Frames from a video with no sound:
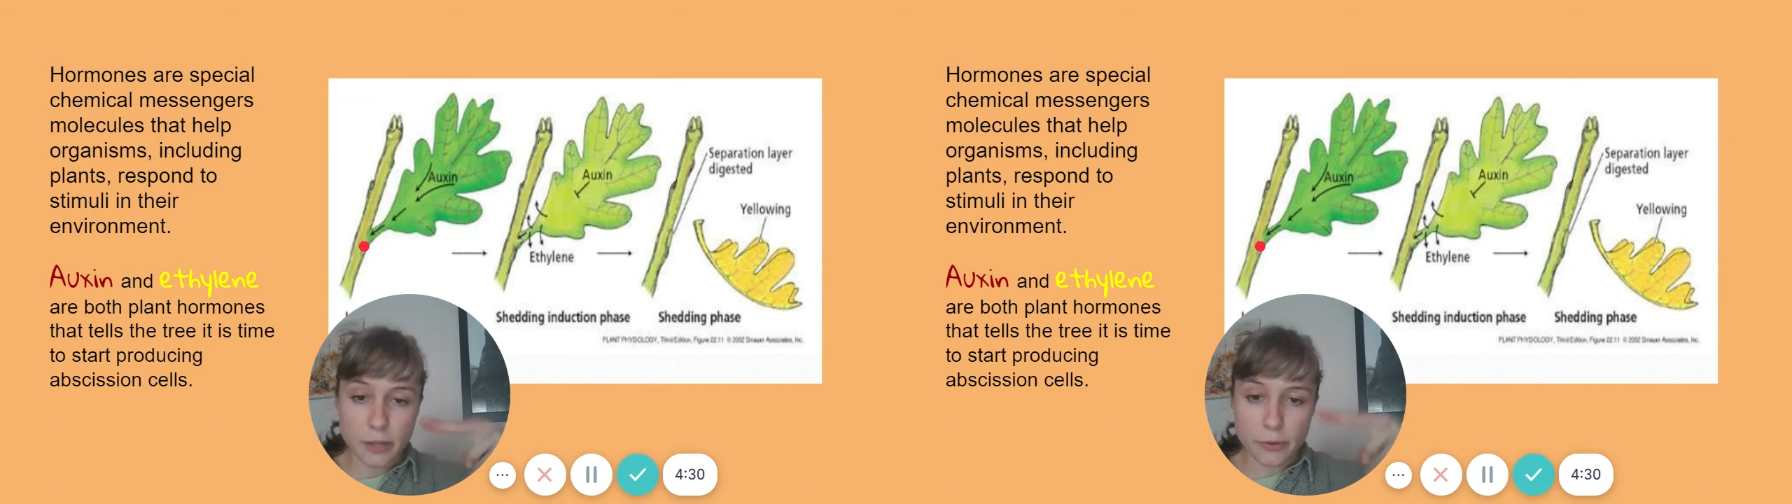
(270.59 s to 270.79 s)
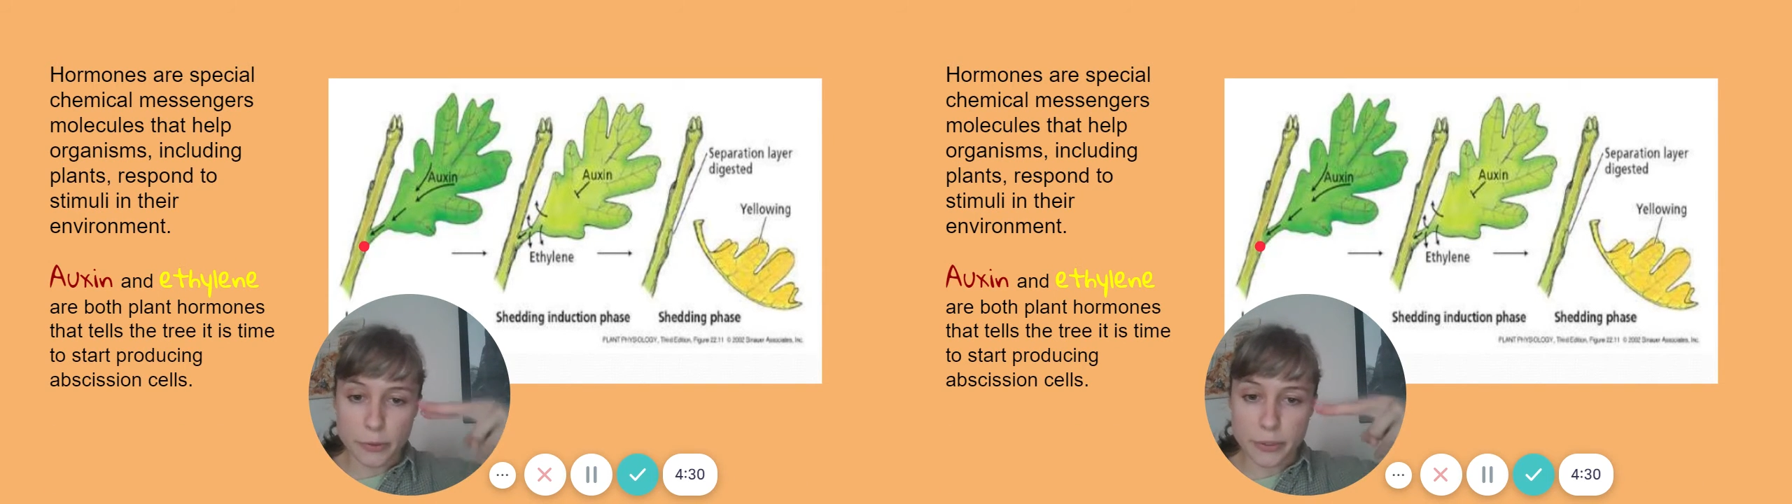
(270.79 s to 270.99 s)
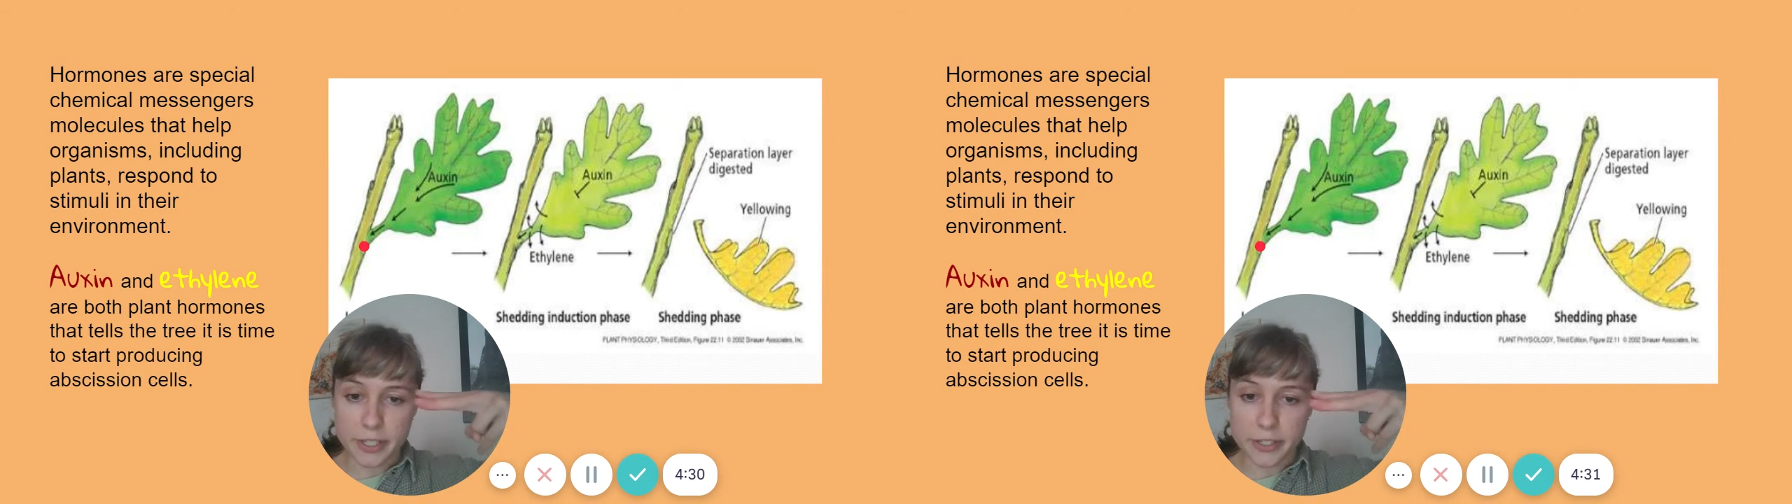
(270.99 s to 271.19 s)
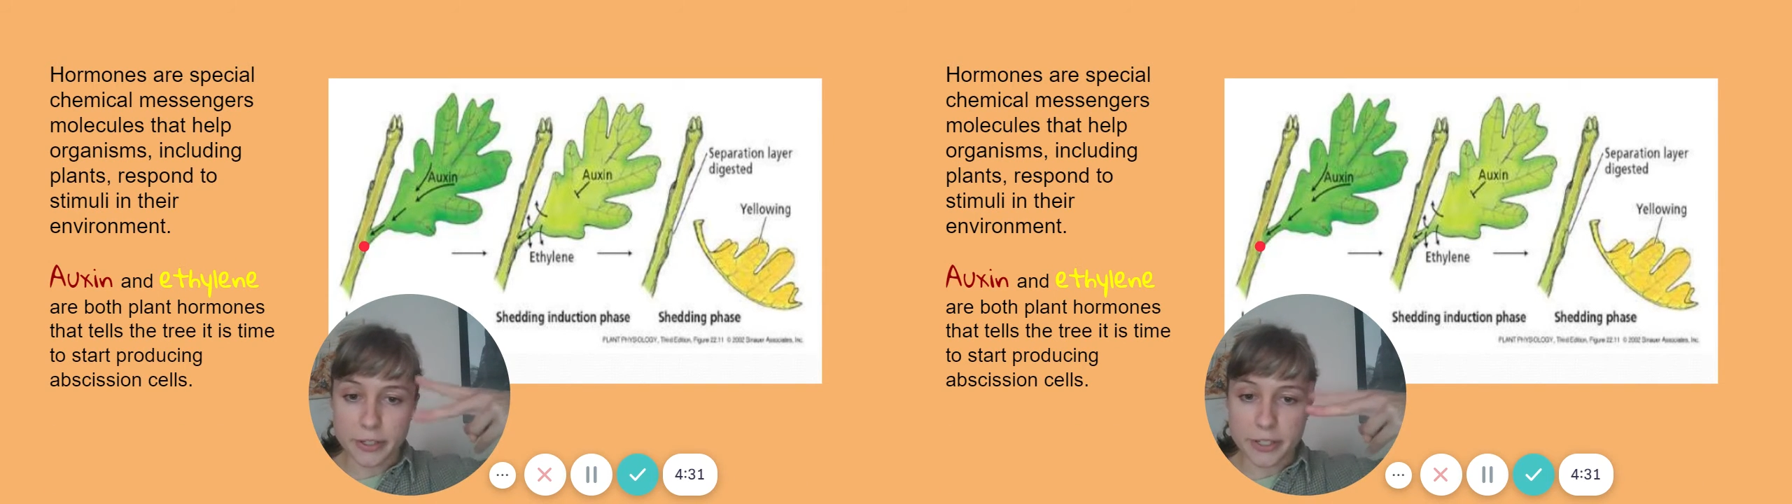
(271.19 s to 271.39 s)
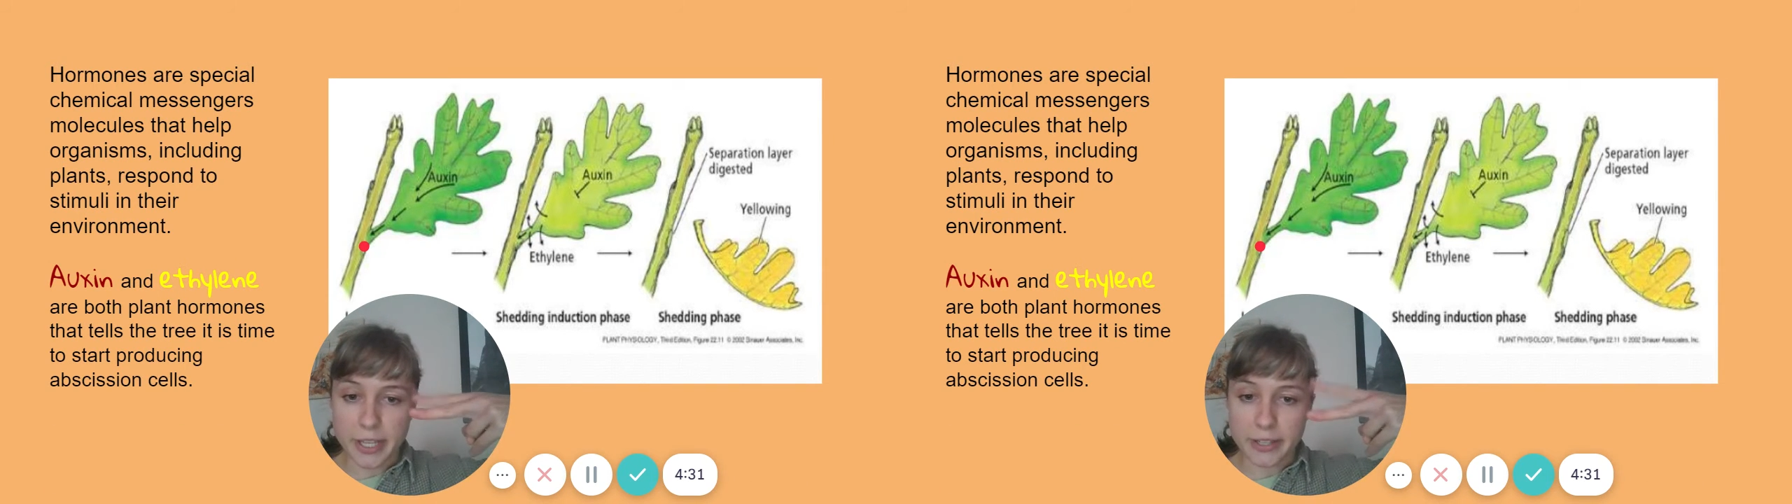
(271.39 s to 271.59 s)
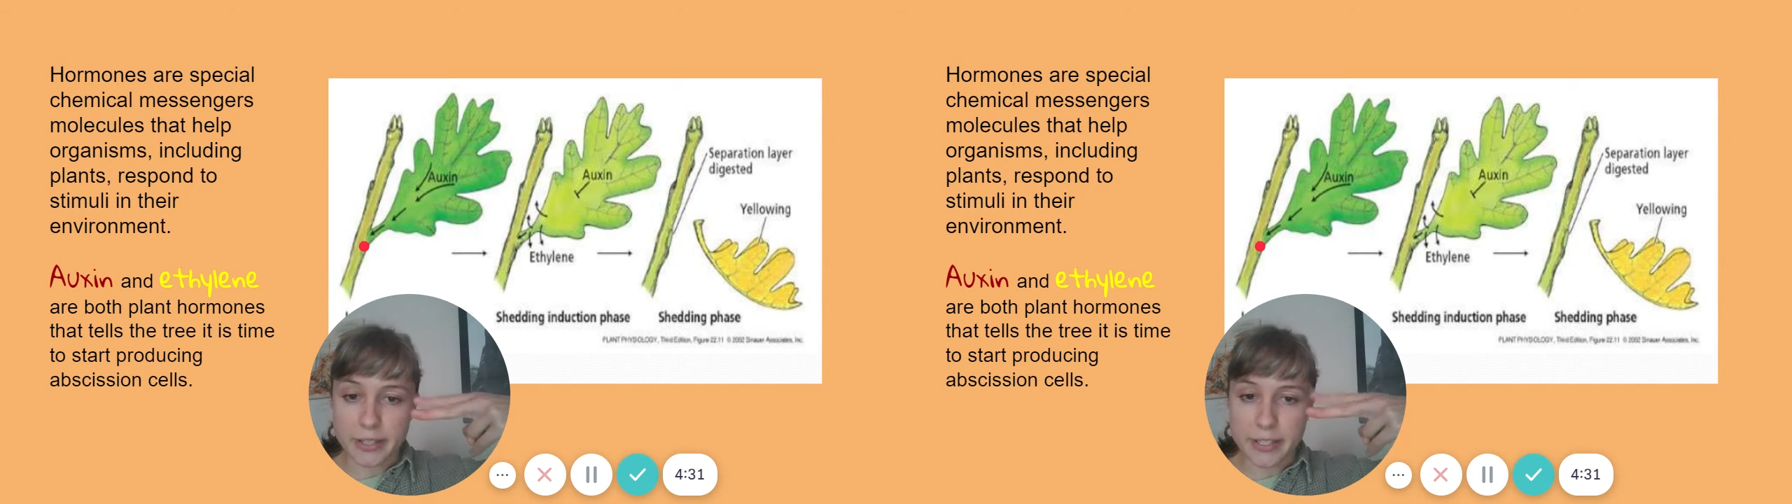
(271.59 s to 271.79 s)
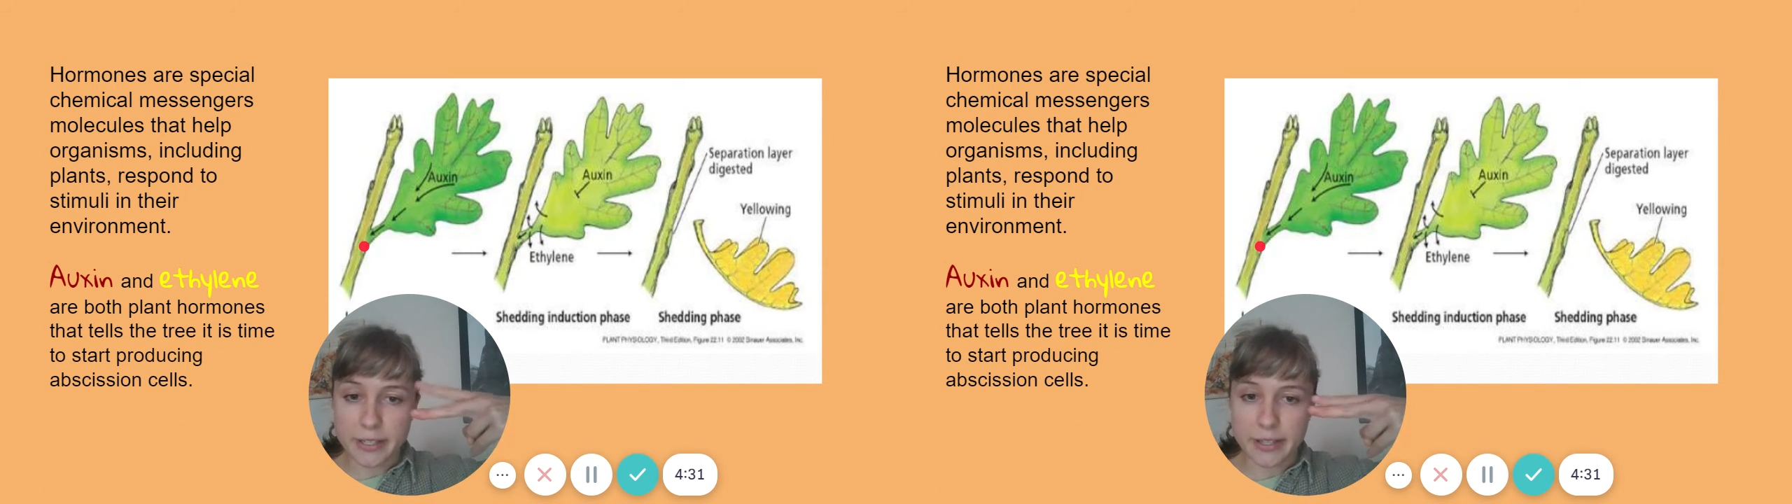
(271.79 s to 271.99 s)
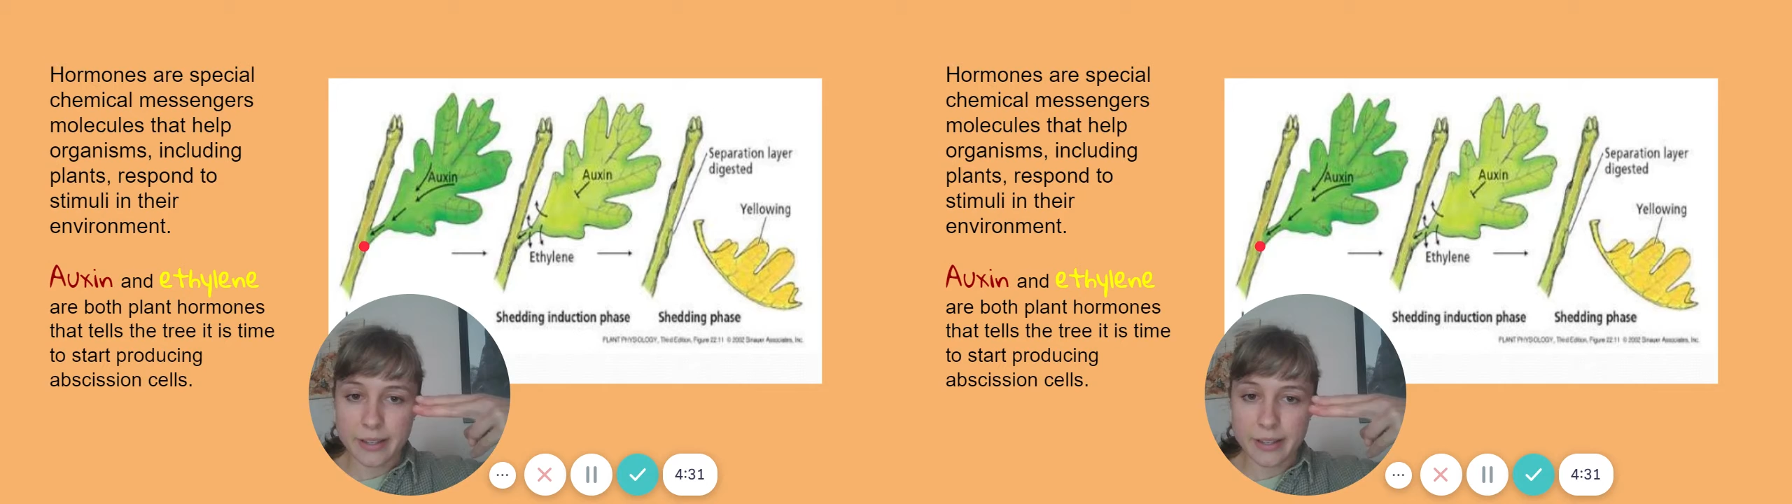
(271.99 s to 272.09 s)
those scissor cells.